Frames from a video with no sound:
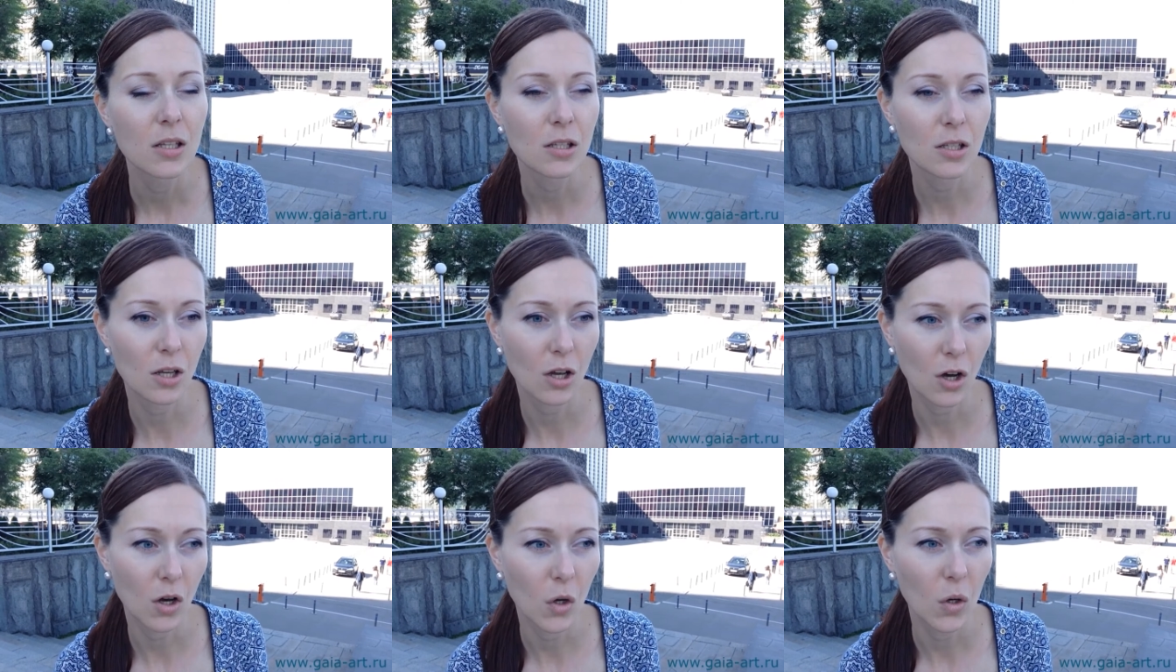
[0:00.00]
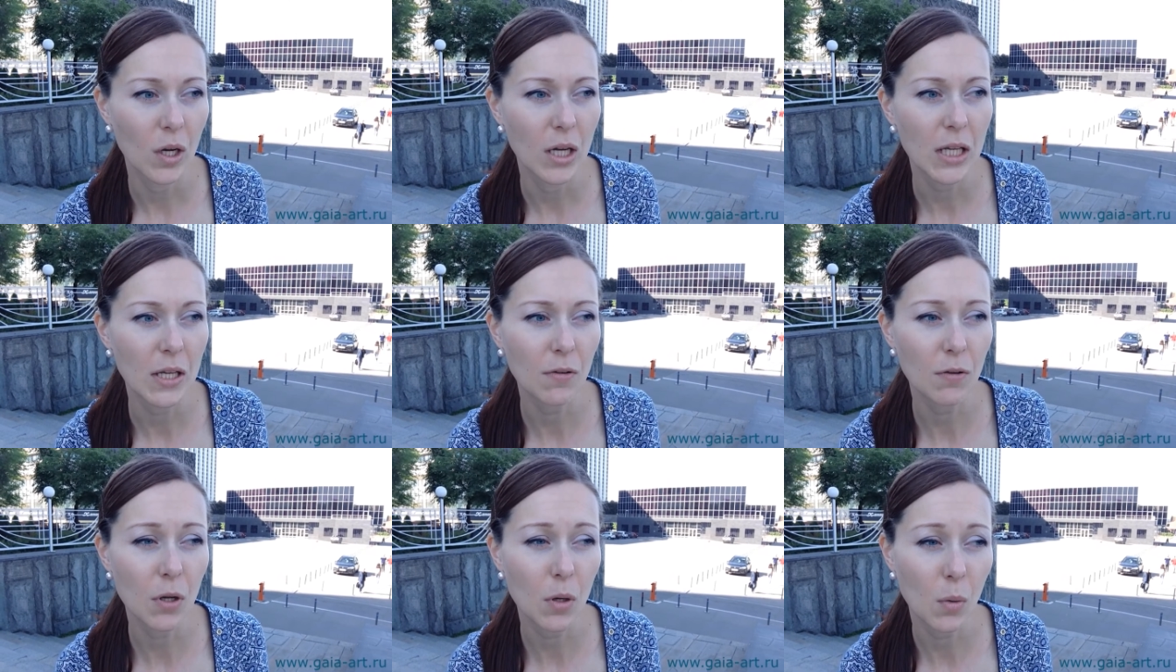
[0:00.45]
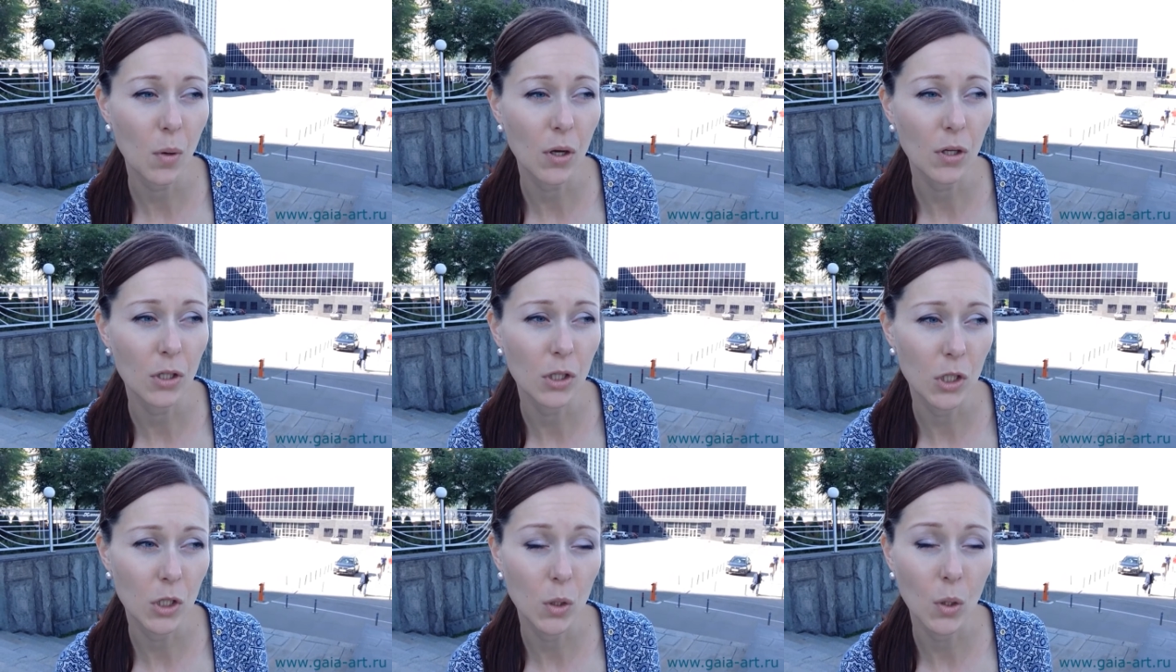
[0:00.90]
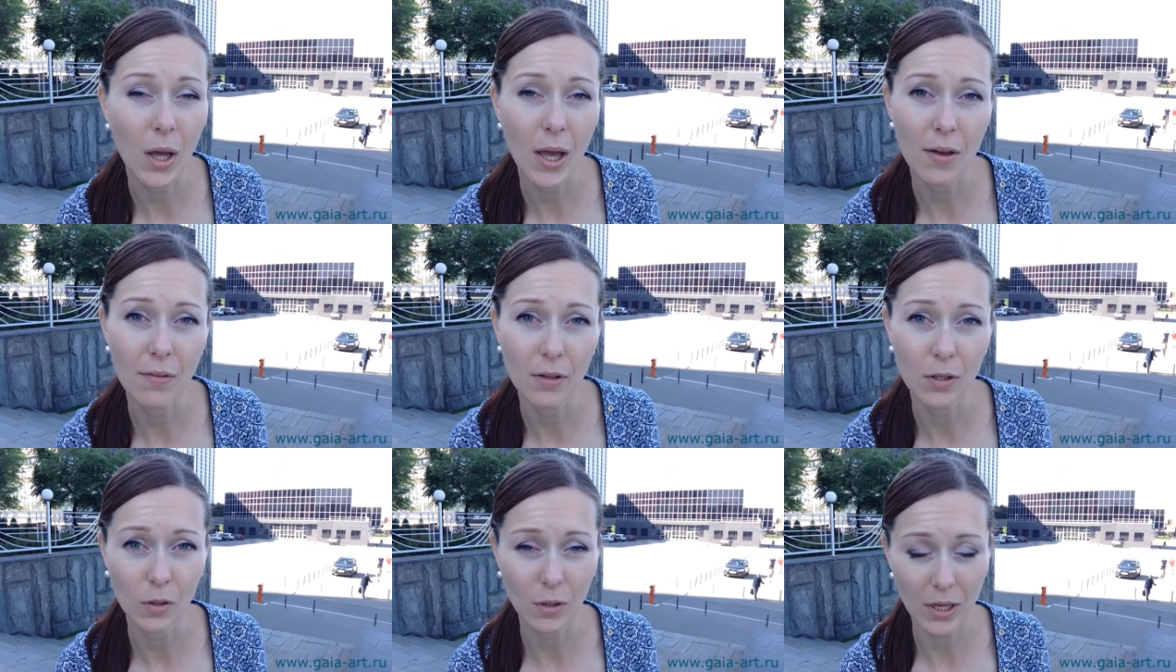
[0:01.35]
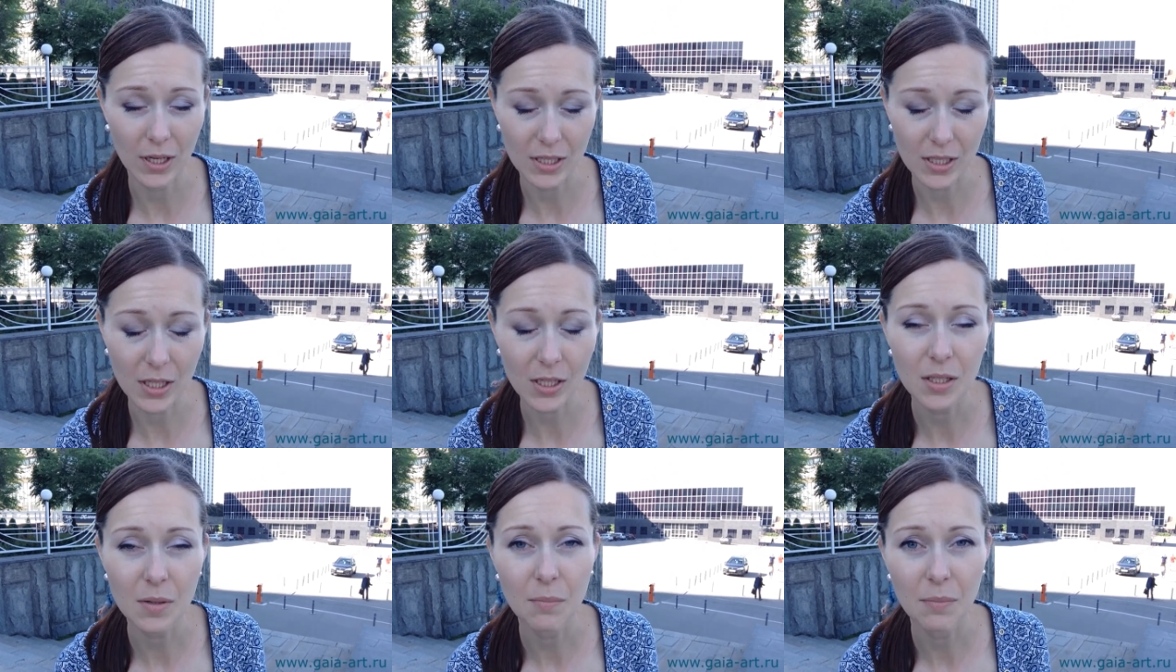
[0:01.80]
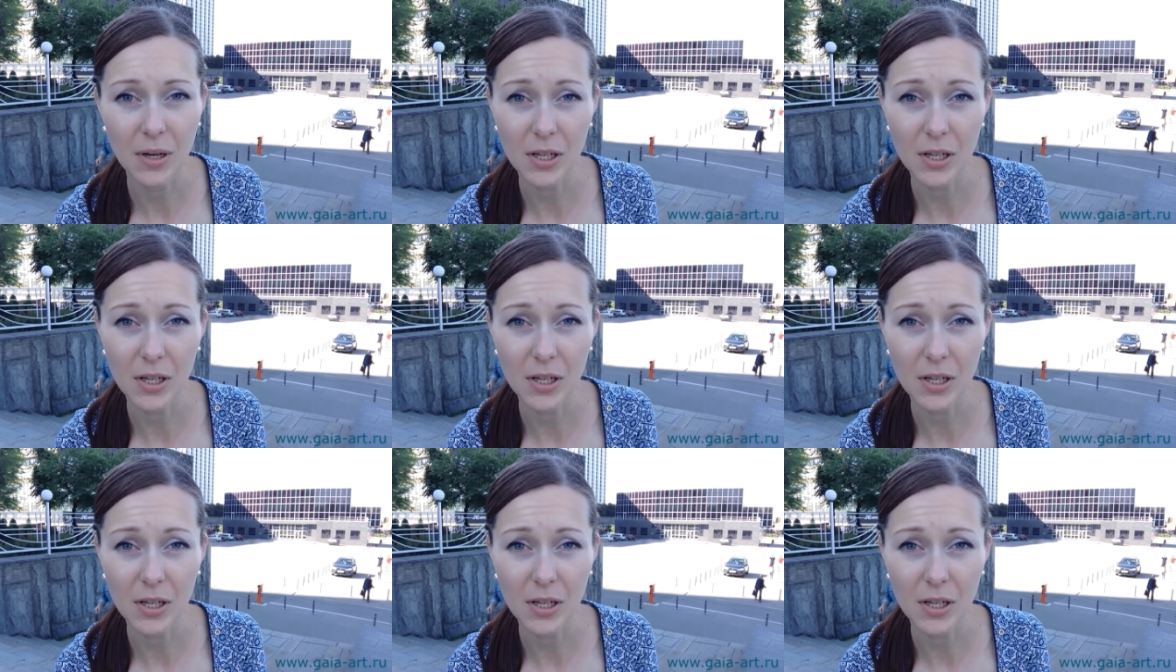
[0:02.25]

So if you want to have a look at it,